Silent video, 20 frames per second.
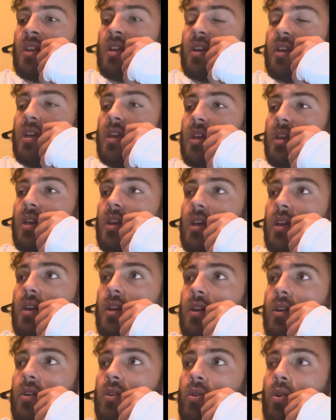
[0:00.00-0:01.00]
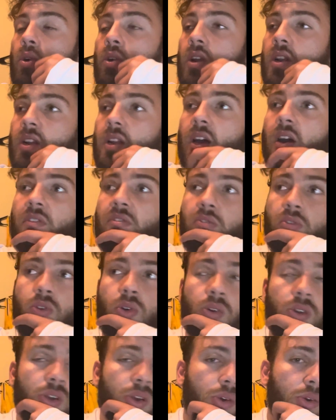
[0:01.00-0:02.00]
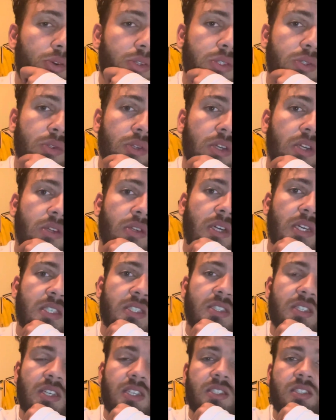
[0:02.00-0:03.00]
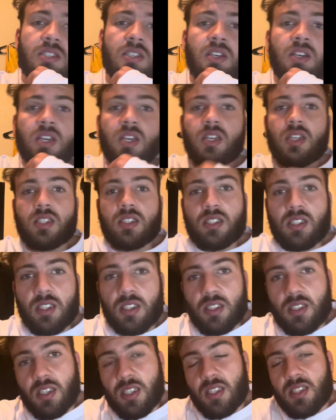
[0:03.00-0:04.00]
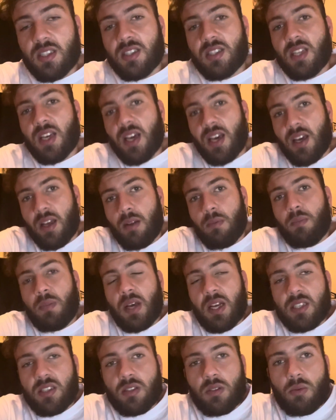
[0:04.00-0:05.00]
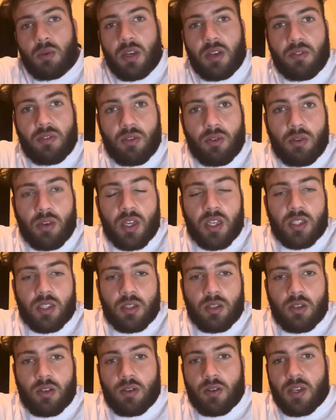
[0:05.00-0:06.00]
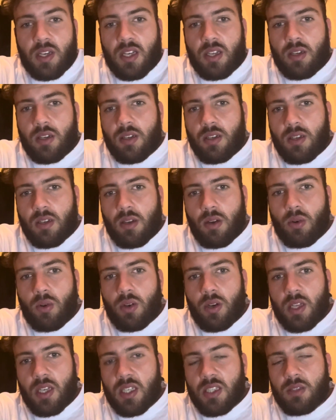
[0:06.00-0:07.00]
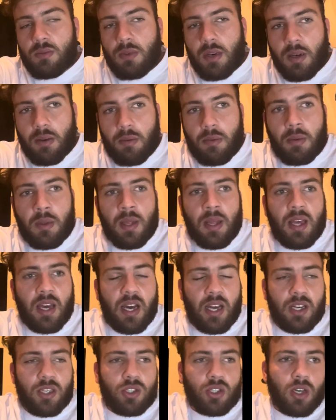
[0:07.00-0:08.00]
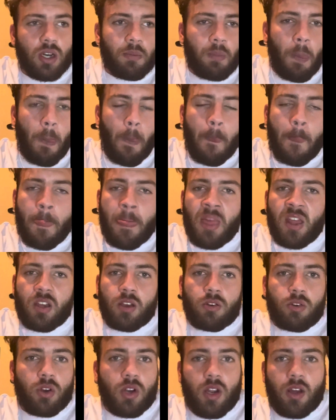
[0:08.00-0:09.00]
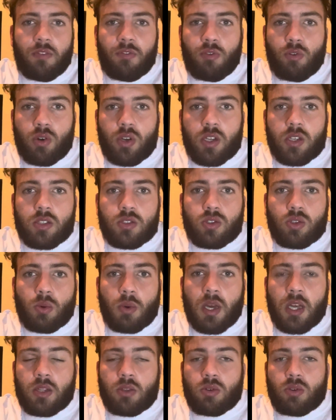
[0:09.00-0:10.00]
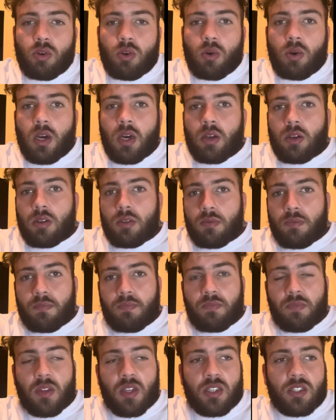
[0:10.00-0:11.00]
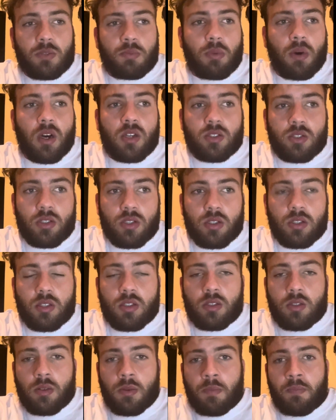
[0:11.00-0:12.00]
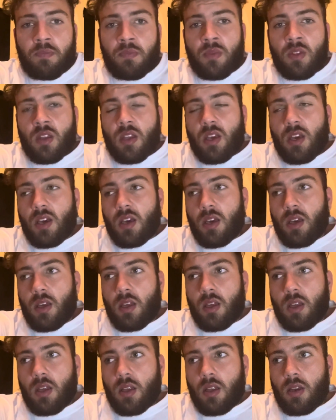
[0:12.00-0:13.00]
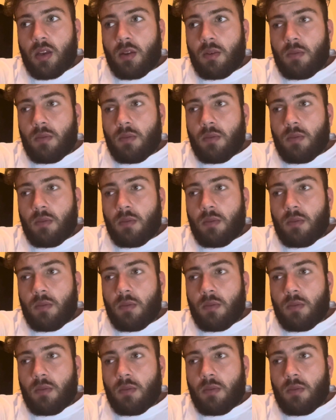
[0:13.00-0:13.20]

He couldn't afford going to the United States since his dad passed away a few years ago and only his mom had a job. Couldn't afford it, so we had to go out with sponsors and